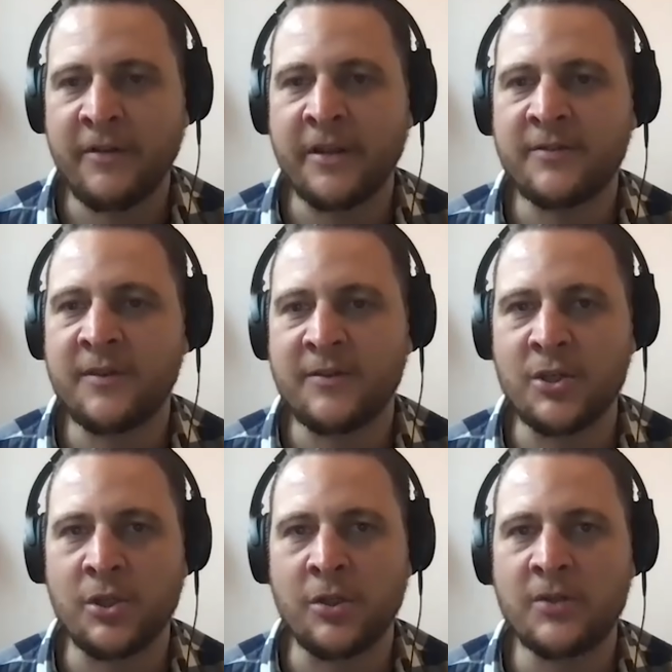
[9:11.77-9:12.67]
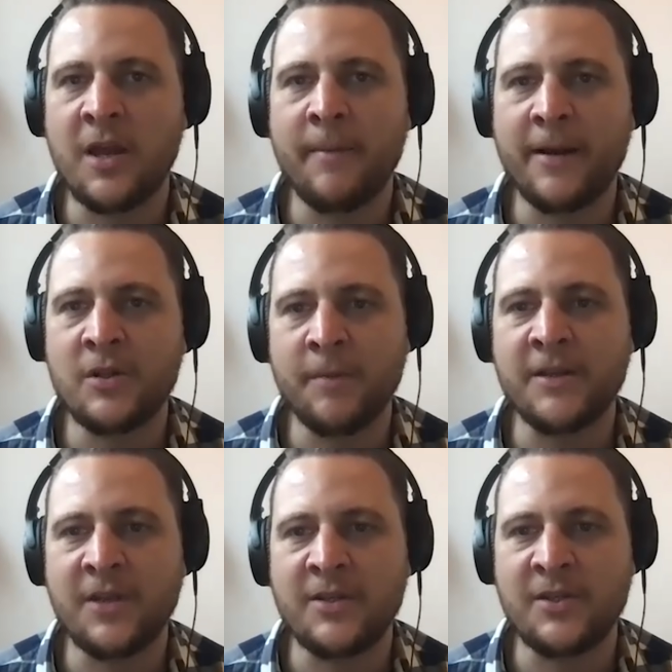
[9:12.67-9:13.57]
this decision, not so much the
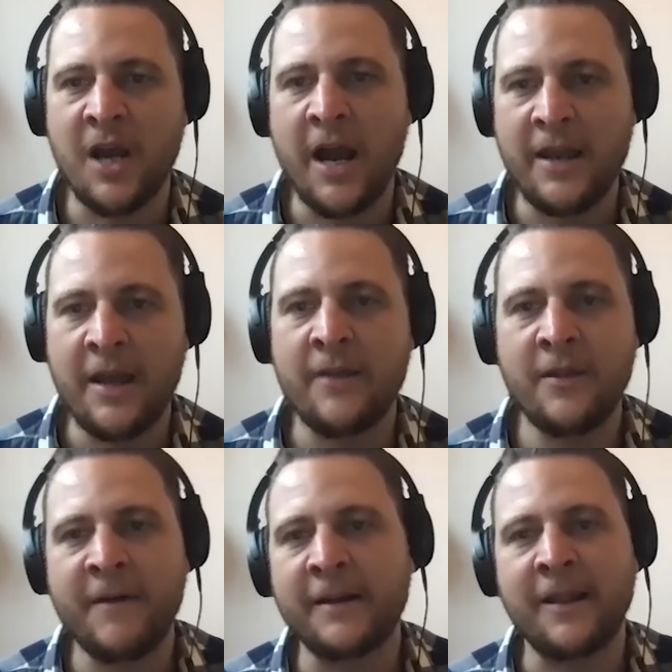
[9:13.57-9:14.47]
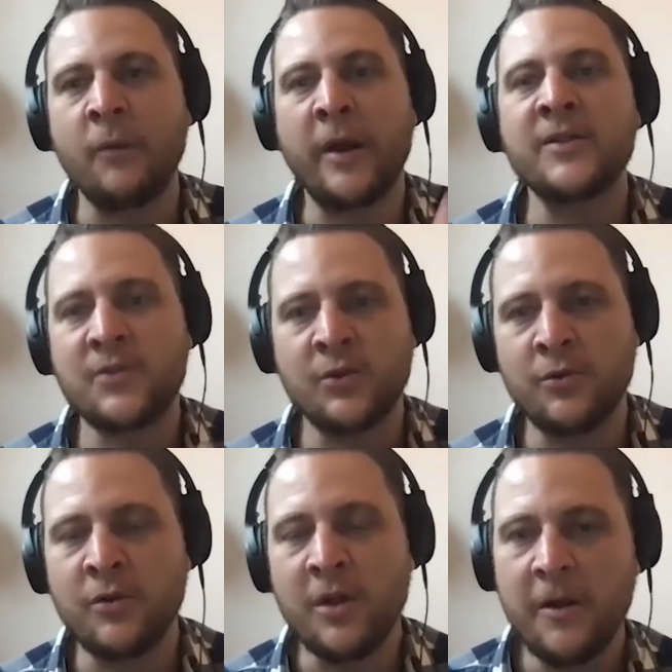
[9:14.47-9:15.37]
BCCI and the fact that they went to